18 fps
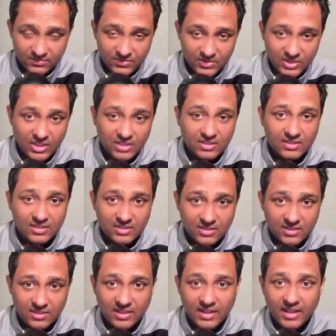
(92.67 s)

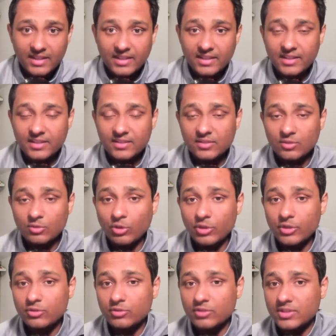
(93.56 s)
just and it's
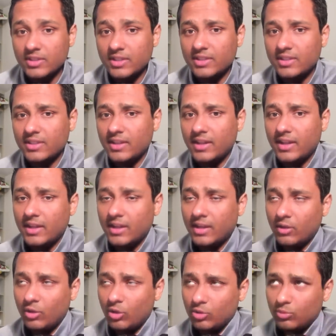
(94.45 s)
going to stay there
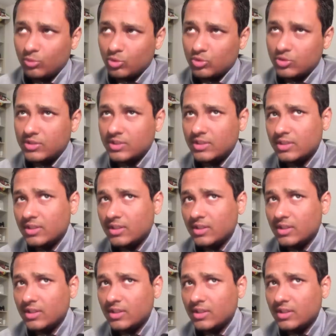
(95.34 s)
uh, almost till